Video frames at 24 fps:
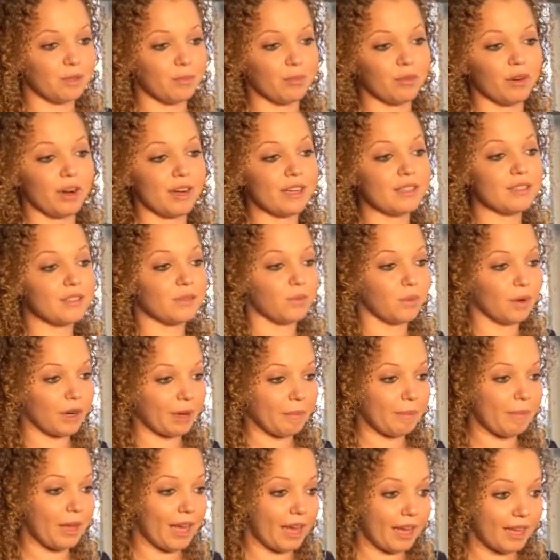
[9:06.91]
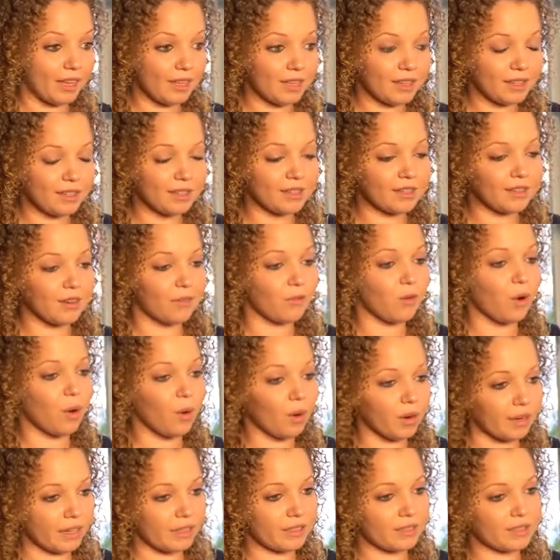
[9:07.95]
the price of what I'm paying here? Of
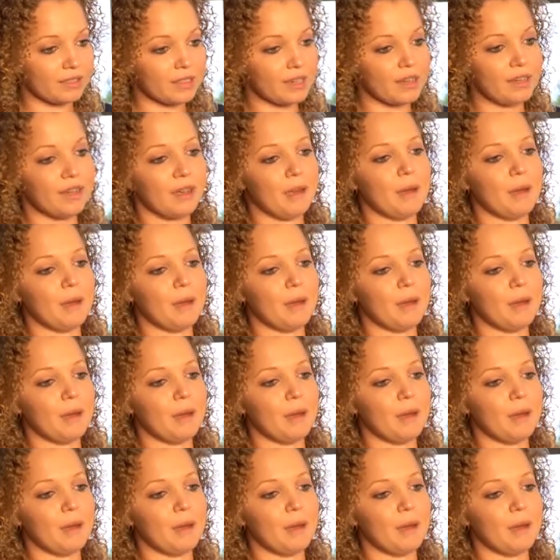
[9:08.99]
course.